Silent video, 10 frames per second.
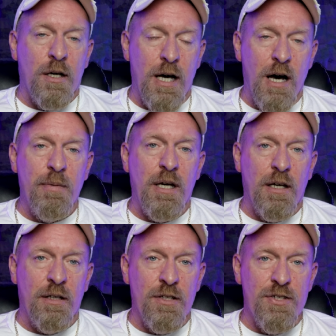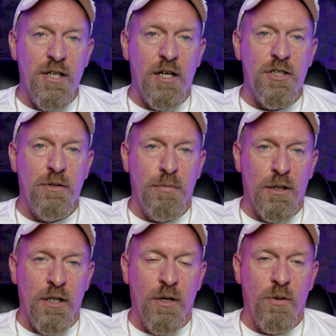Comment in the section
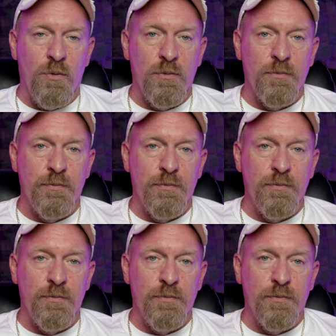below